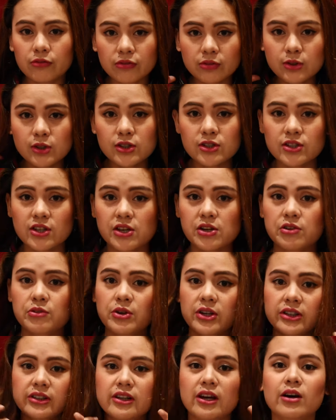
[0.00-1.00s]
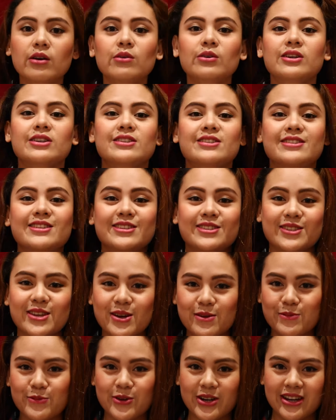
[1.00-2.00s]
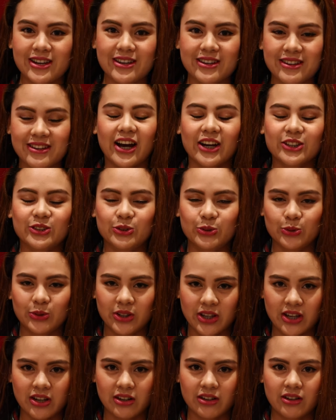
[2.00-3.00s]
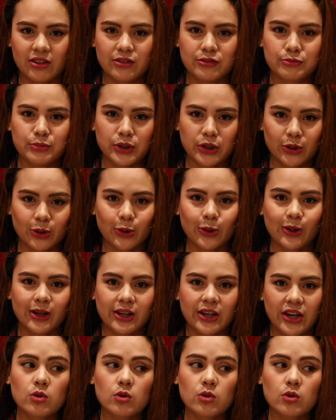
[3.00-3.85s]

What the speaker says: this hair right now is the same way I took care of my curly.